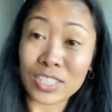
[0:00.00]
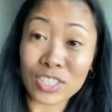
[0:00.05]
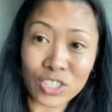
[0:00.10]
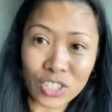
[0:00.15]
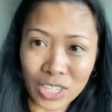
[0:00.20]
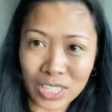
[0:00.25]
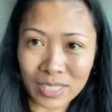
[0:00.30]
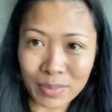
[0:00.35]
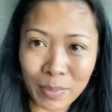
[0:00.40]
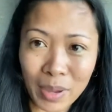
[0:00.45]
It's
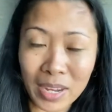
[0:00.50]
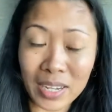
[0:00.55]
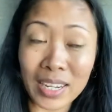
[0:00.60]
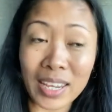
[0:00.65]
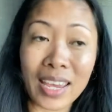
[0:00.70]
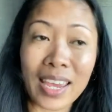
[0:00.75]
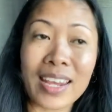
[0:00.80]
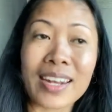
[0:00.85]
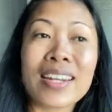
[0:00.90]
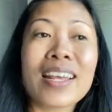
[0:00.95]
just
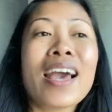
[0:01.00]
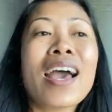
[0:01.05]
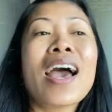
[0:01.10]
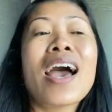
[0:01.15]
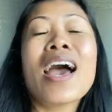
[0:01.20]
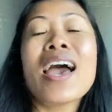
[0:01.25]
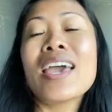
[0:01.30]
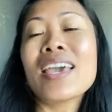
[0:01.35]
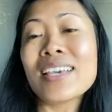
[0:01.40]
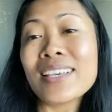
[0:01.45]
money. And
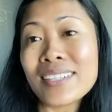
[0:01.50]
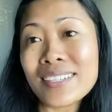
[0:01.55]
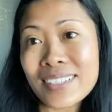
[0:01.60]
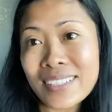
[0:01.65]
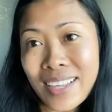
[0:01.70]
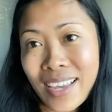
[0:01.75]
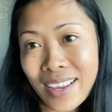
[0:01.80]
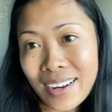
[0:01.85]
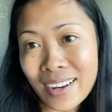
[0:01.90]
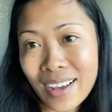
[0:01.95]
he
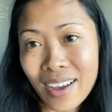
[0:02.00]
said